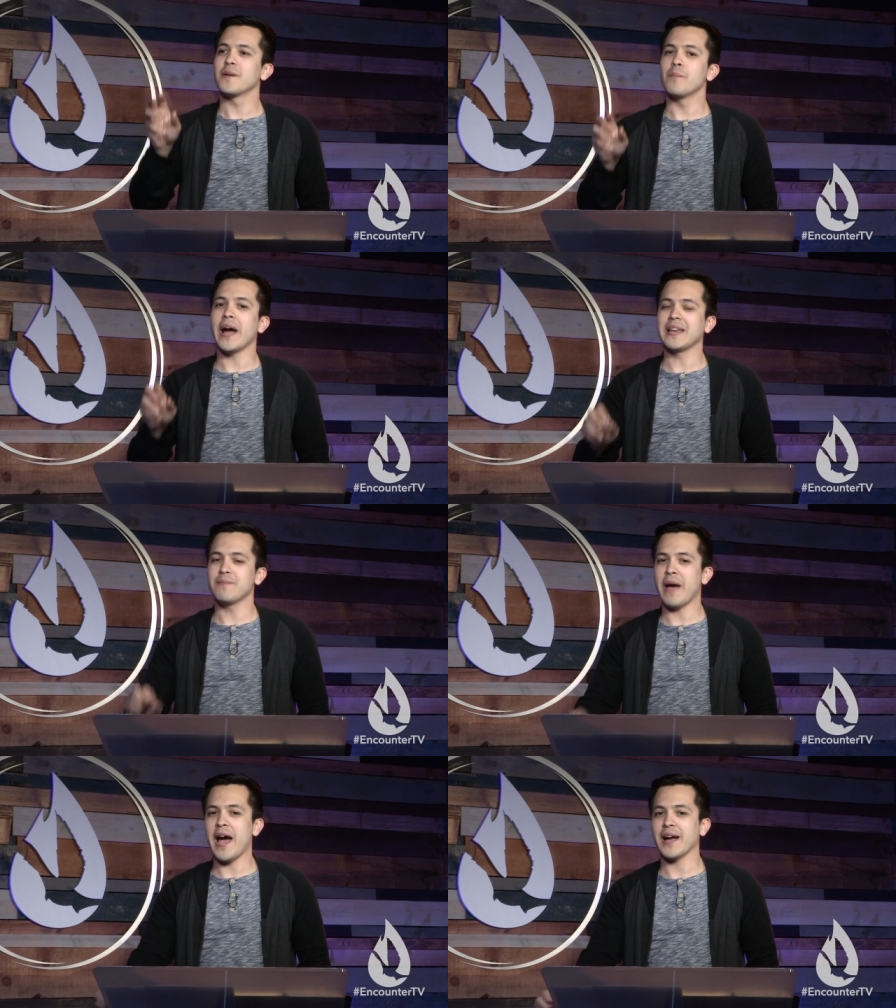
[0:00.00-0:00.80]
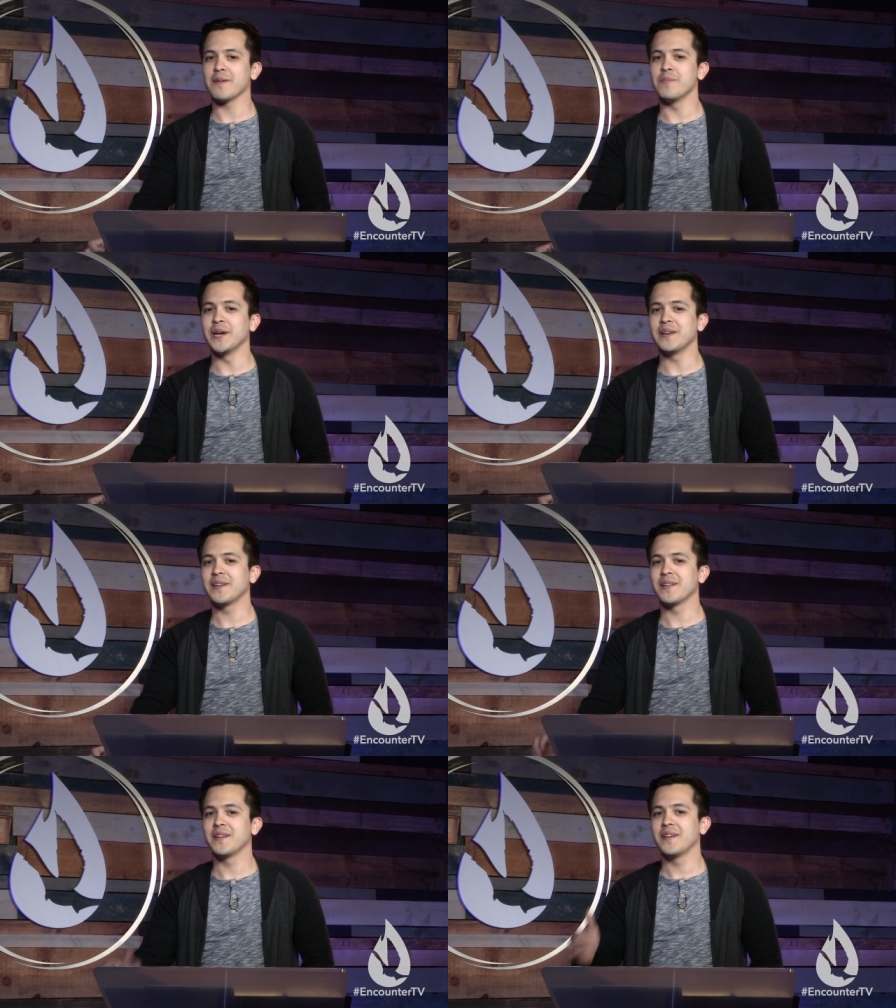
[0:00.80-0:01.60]
bite back, but
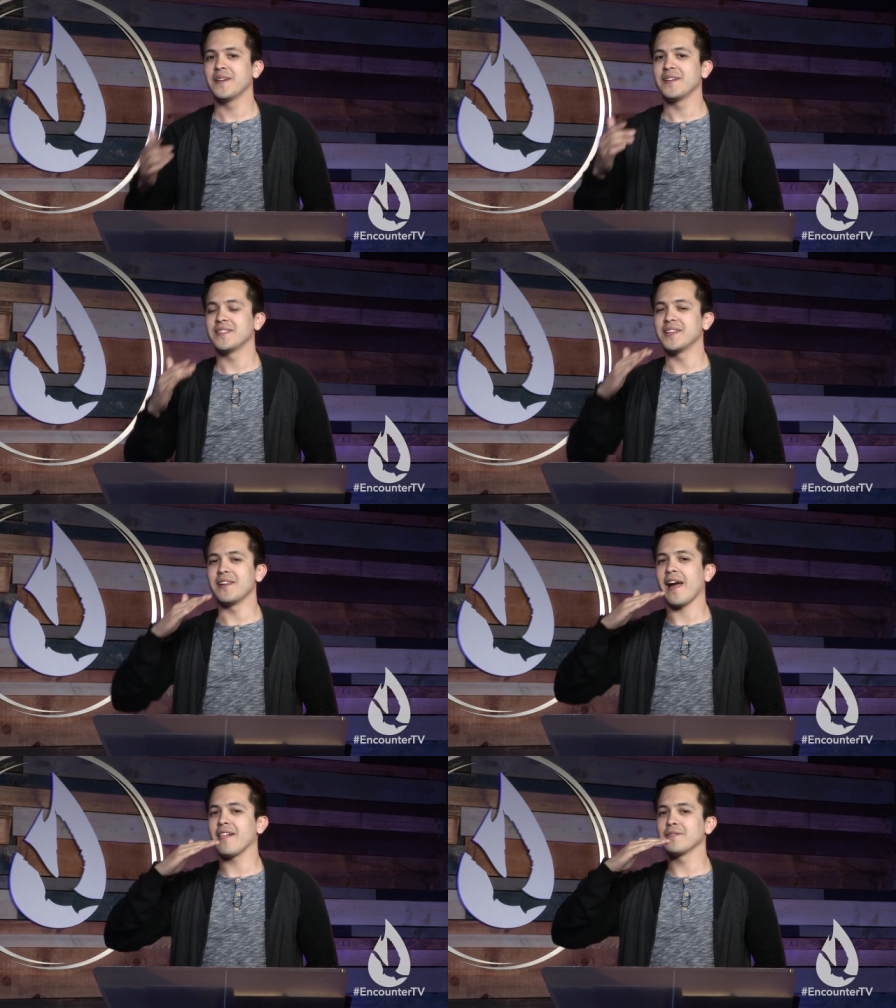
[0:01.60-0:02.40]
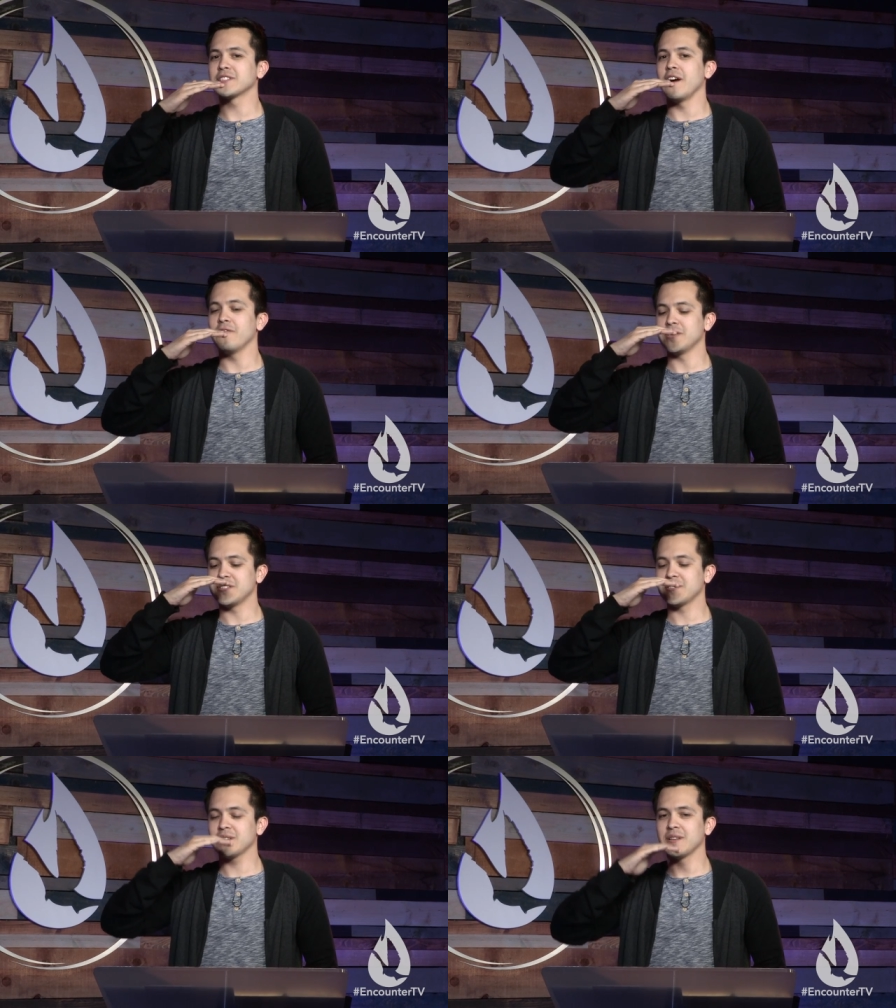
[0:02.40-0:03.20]
the denial of self
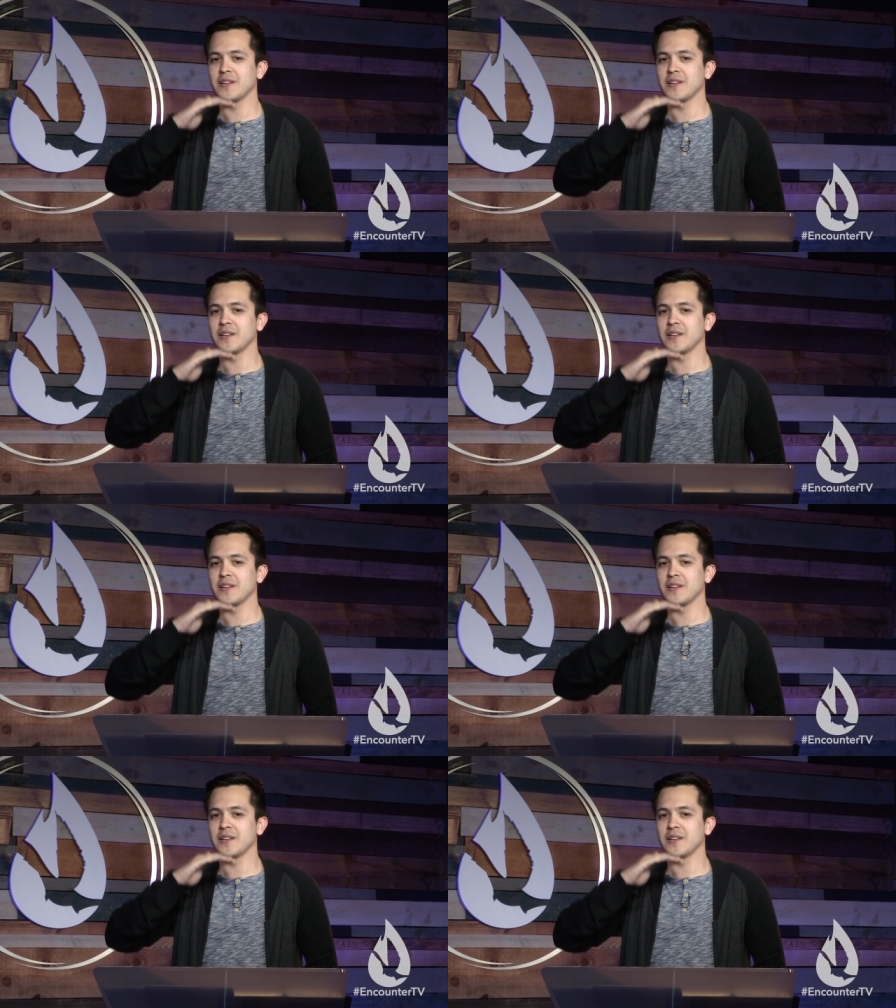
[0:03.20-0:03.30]
is